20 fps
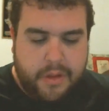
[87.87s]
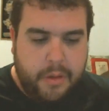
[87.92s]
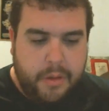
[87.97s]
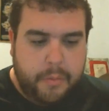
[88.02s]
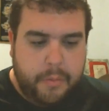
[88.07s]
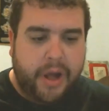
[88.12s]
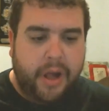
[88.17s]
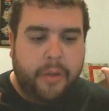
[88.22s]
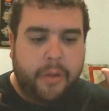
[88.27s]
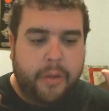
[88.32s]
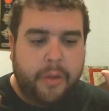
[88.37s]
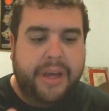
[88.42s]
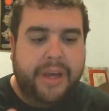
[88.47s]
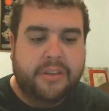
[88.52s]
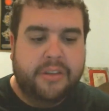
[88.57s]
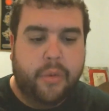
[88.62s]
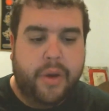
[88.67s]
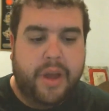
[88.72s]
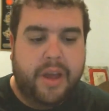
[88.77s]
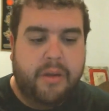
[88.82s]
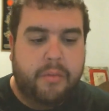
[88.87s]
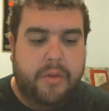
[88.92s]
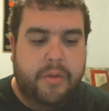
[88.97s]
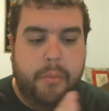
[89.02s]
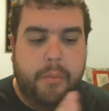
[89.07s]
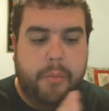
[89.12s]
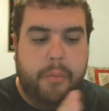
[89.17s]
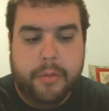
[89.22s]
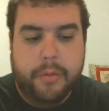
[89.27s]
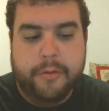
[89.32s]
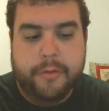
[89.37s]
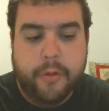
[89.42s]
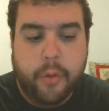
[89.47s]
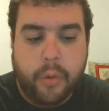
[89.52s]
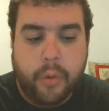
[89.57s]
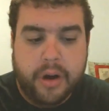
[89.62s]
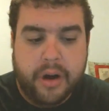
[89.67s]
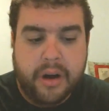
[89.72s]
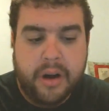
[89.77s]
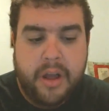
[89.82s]
Paul picked a random number
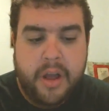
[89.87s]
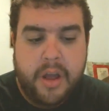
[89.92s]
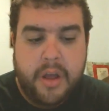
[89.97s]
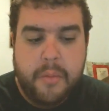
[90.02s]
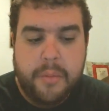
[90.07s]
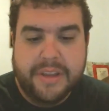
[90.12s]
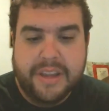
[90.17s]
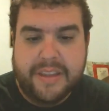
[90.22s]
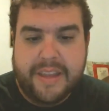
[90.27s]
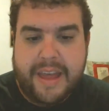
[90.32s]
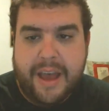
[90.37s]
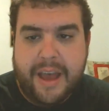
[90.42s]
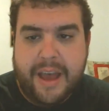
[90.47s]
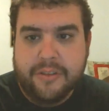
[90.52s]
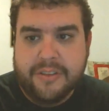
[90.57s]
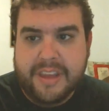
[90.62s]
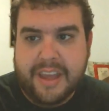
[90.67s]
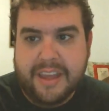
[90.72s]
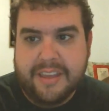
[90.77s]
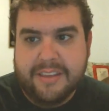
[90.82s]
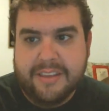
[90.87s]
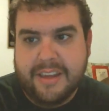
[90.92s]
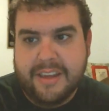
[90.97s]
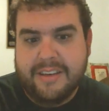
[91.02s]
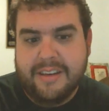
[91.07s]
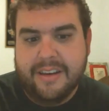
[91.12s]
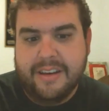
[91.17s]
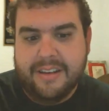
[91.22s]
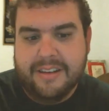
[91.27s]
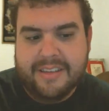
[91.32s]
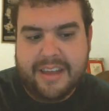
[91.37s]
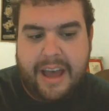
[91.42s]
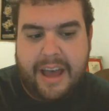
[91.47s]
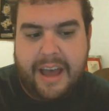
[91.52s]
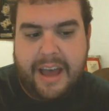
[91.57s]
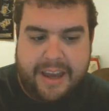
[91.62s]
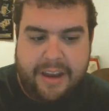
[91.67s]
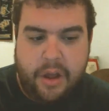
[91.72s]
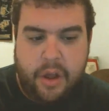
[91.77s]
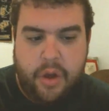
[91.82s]
before, but then the house guests get to
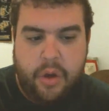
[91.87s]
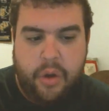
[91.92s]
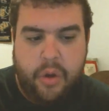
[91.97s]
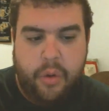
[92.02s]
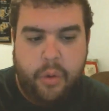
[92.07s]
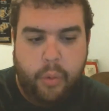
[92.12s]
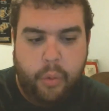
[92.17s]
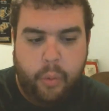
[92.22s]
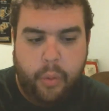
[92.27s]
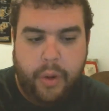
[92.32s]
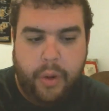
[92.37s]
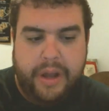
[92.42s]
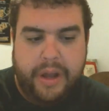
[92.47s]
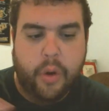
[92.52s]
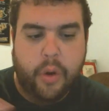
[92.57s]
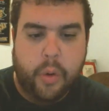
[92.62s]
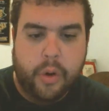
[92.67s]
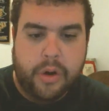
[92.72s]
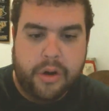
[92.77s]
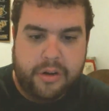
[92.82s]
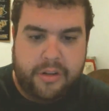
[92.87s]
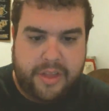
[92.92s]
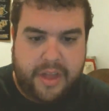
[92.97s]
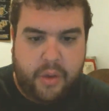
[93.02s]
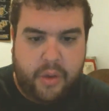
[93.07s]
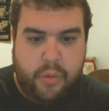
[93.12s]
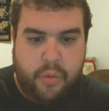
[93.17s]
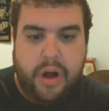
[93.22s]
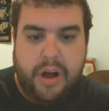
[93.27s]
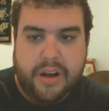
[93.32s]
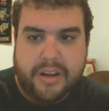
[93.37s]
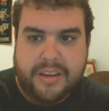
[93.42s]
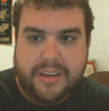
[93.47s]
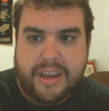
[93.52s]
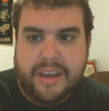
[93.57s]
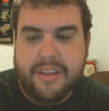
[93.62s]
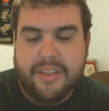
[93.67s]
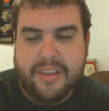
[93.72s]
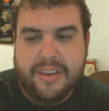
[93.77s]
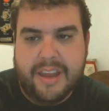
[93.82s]
decide what order they walked
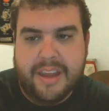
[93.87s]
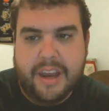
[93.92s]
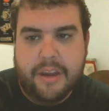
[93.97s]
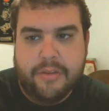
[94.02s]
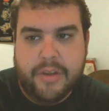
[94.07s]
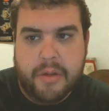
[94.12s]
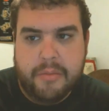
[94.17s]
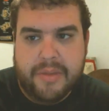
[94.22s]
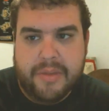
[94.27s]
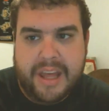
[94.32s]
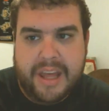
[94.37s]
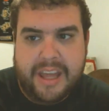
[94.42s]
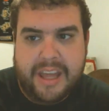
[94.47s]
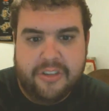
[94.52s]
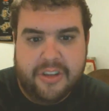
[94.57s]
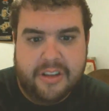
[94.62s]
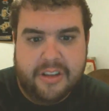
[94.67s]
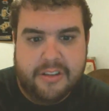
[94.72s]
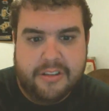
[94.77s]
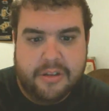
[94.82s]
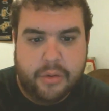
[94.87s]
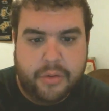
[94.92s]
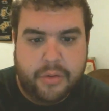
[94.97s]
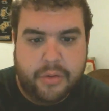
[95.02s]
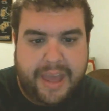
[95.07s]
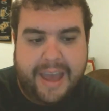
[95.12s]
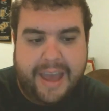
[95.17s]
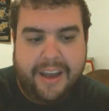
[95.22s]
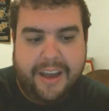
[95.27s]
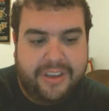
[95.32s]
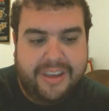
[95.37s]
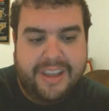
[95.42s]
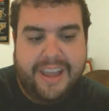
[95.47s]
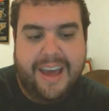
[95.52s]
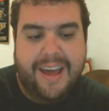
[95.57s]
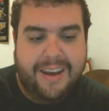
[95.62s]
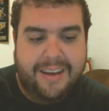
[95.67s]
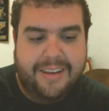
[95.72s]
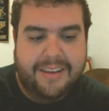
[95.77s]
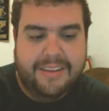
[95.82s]
into the Den of Temptation. So they actually
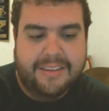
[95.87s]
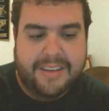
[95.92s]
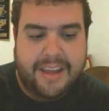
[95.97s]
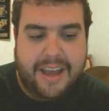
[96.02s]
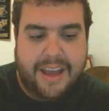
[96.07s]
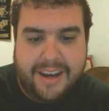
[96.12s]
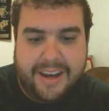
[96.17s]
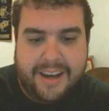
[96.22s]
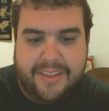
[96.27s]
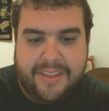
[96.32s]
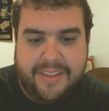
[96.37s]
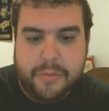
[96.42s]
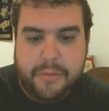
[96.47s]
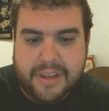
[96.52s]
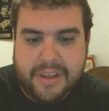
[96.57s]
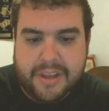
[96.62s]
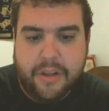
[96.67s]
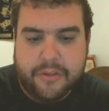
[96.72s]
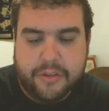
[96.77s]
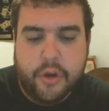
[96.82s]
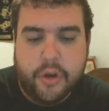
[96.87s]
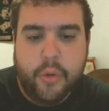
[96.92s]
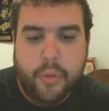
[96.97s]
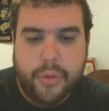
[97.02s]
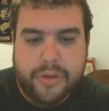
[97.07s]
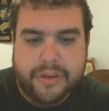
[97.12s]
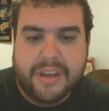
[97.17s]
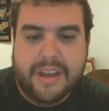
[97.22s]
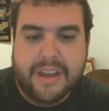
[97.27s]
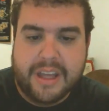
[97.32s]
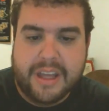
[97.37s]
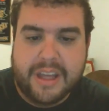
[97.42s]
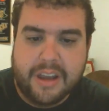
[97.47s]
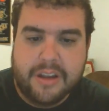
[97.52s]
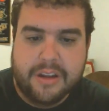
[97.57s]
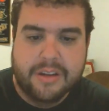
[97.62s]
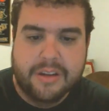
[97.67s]
kind of decided themselves who was going to get